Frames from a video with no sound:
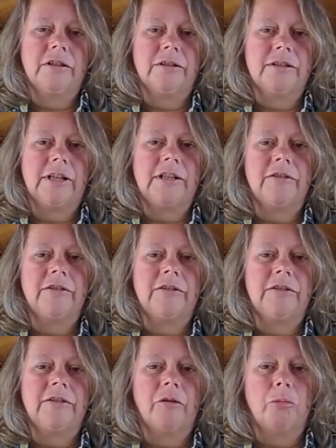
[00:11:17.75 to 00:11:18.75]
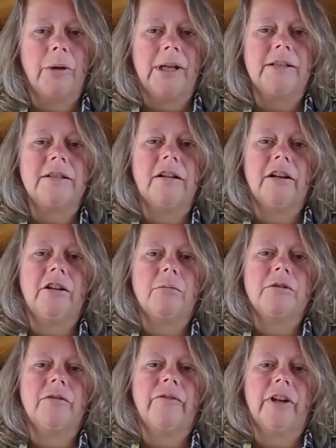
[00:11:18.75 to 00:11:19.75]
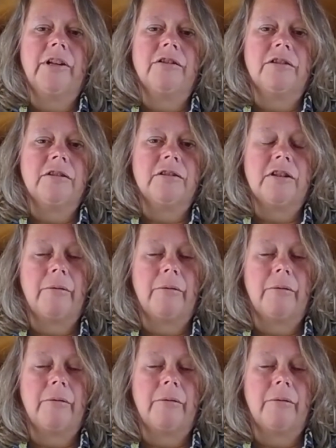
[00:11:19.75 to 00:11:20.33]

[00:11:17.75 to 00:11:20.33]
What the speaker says: a baseline observation.